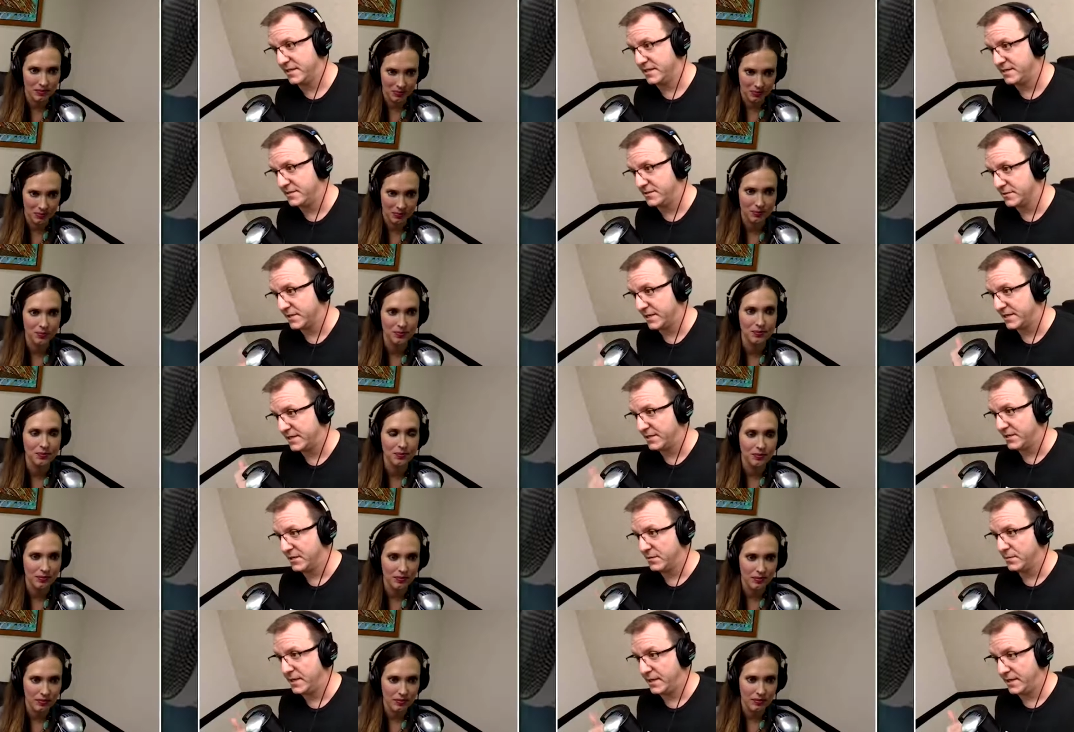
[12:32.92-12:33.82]
Speaker 1: and you're like, you
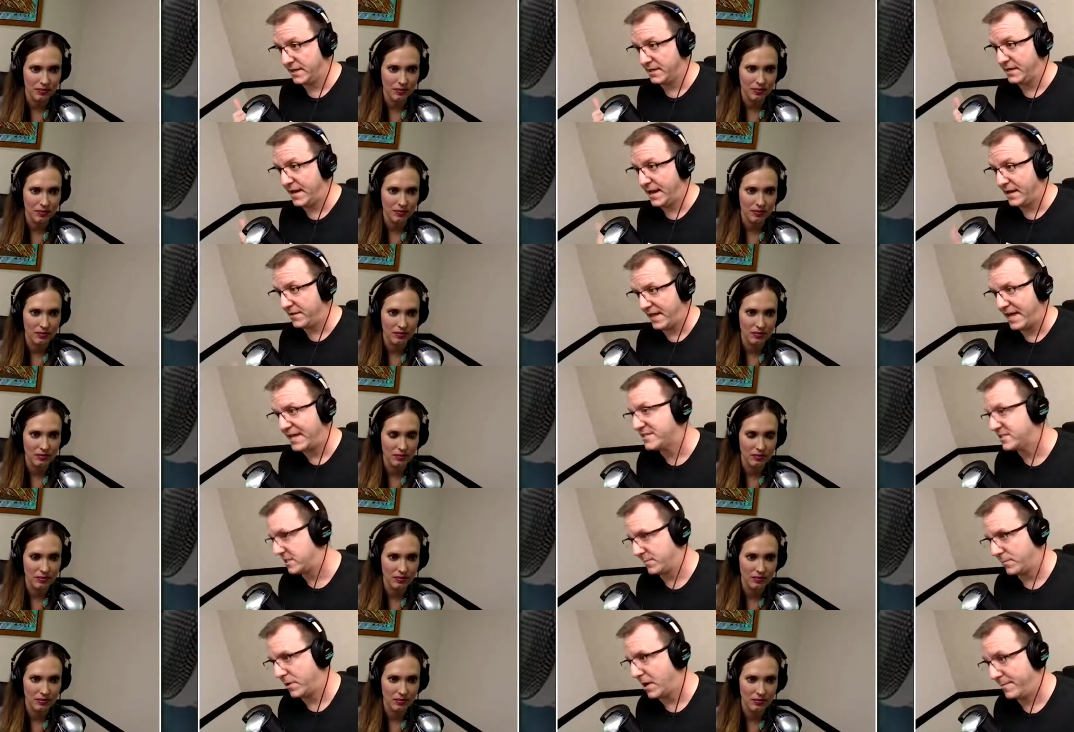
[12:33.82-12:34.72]
know what? Now
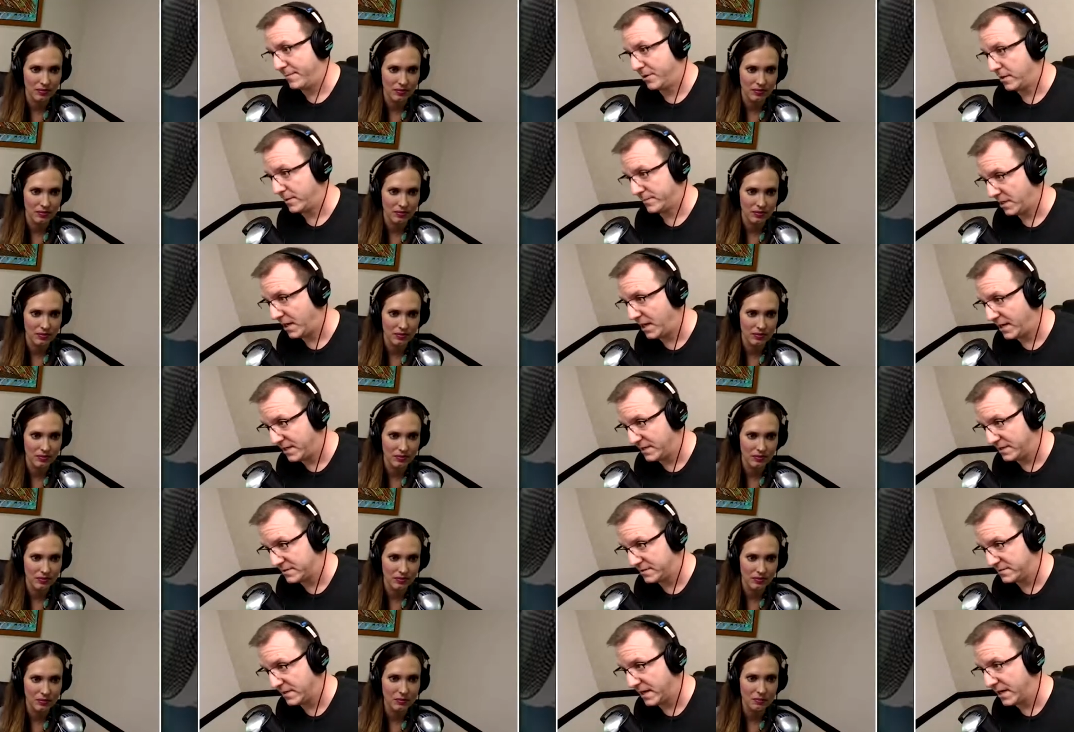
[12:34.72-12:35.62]
that's the primary product,
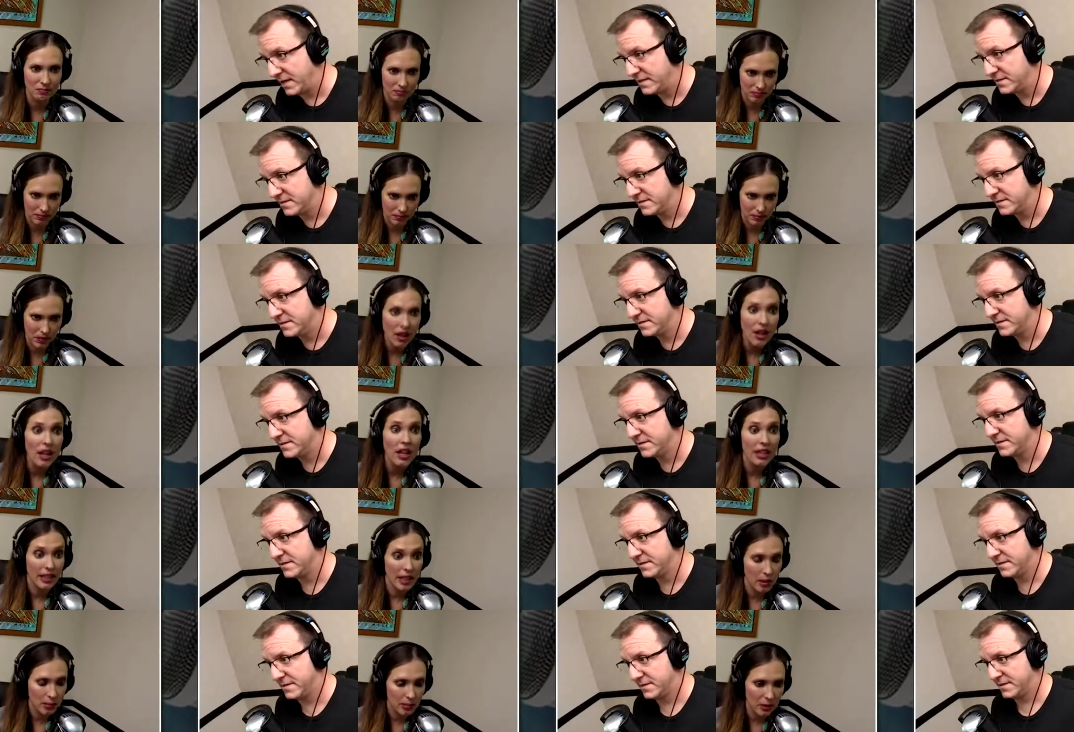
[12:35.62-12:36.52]
right?
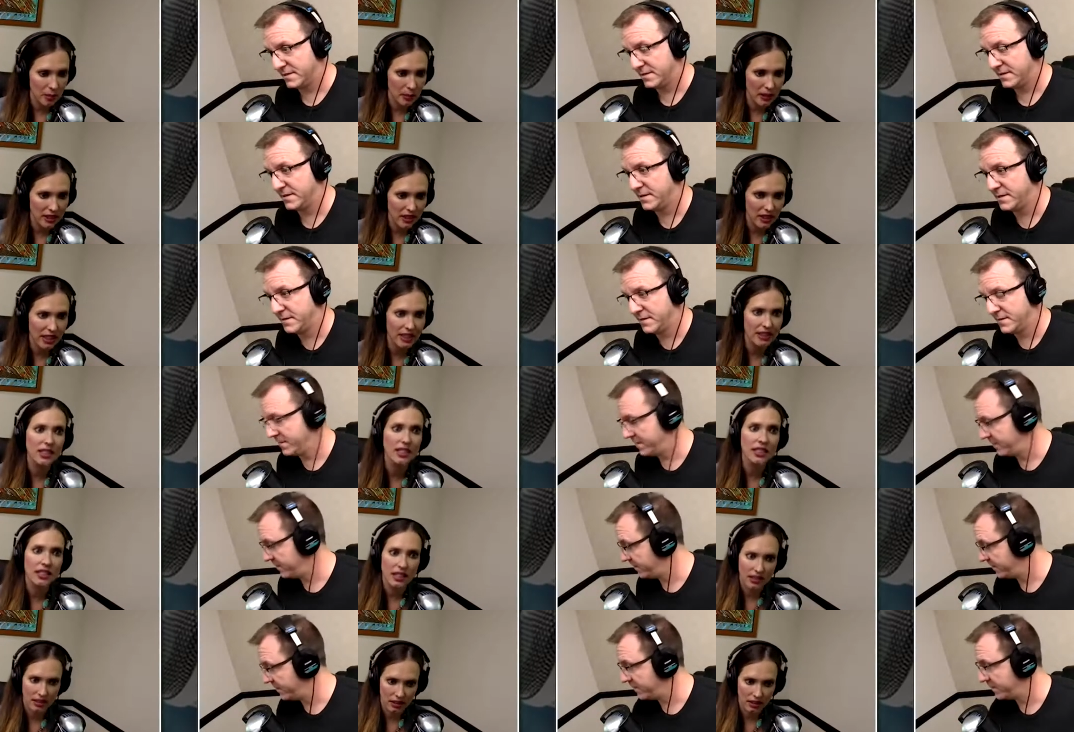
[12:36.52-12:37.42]
Speaker 2: Yep, the biscuits
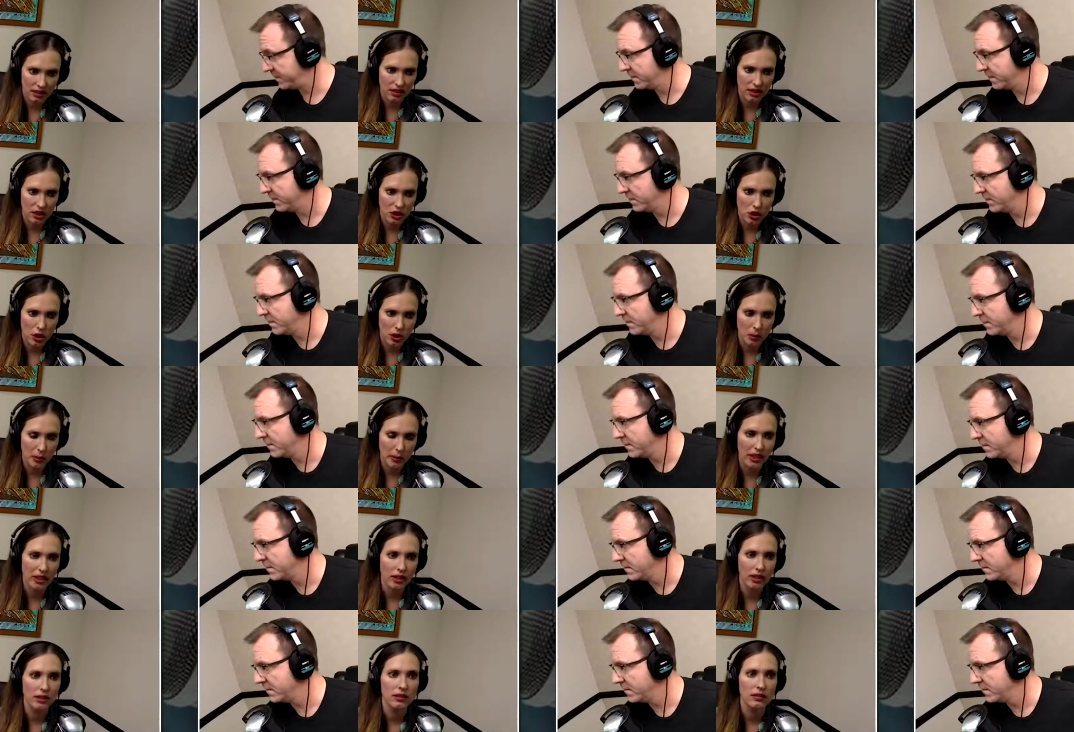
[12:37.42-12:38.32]
and then the the dog
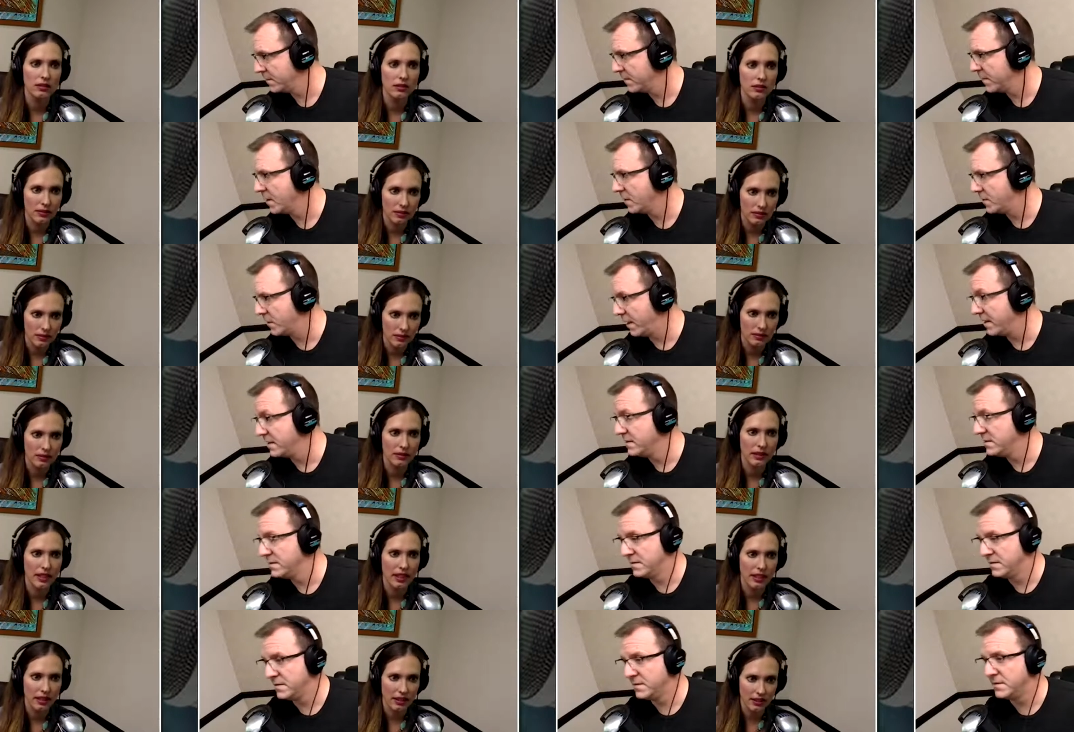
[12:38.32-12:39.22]
beer. Okay.
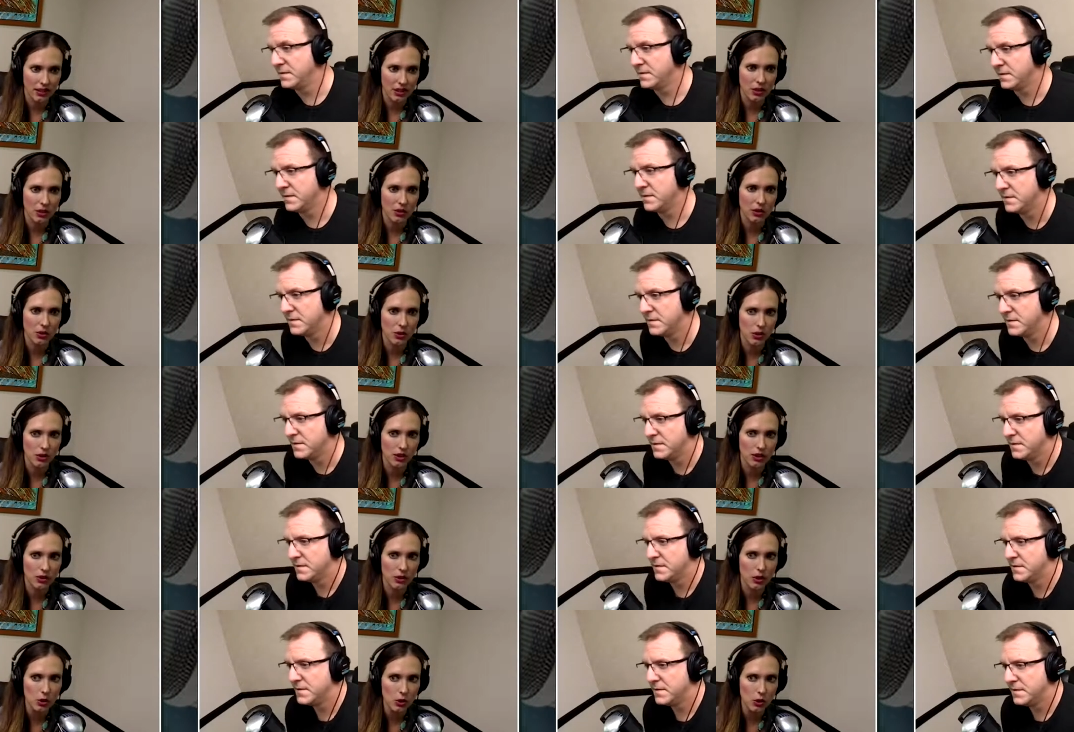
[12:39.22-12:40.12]
Yeah. So those are
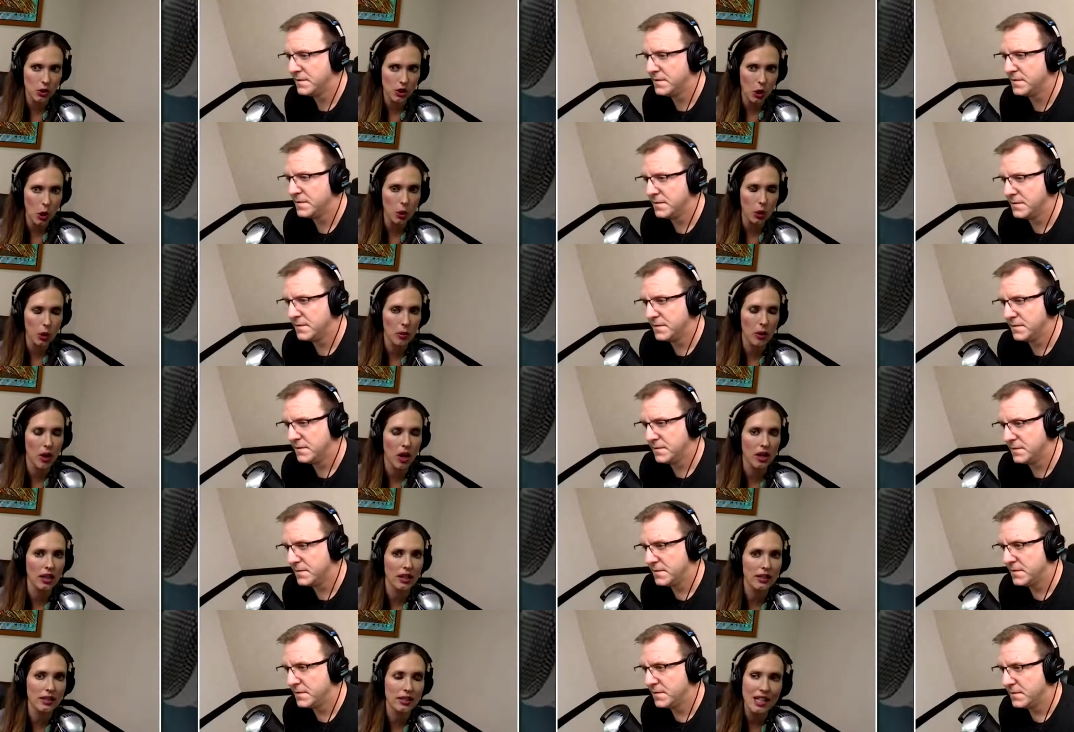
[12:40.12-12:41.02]
the those are the core
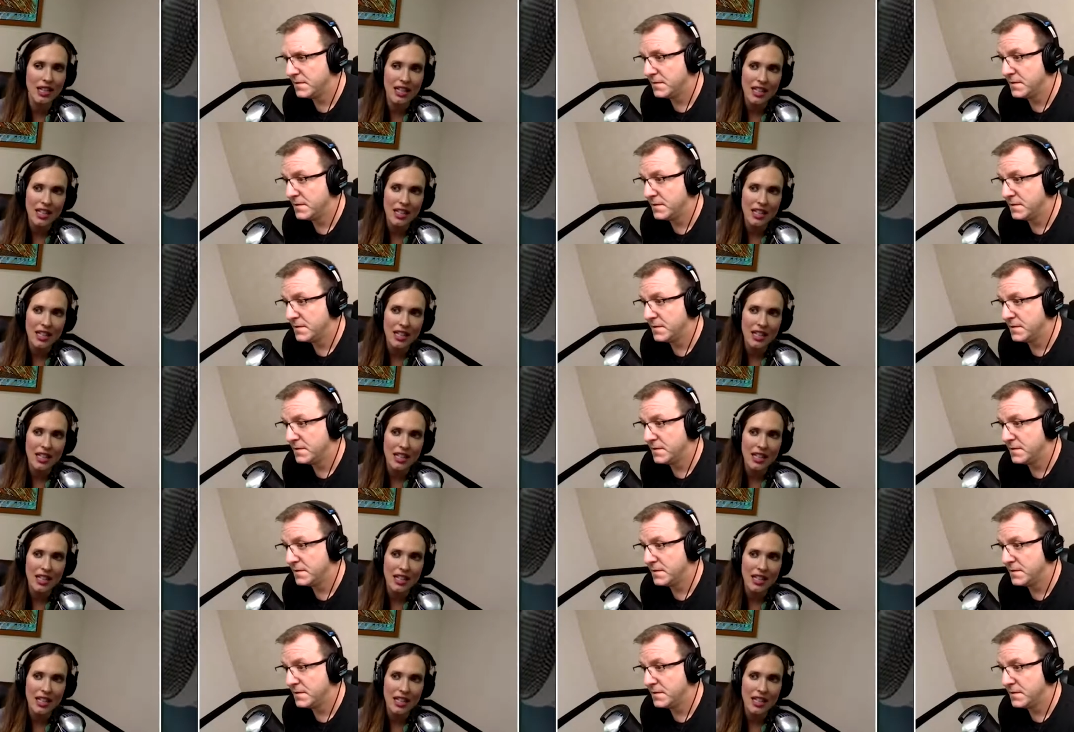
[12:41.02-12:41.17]
products.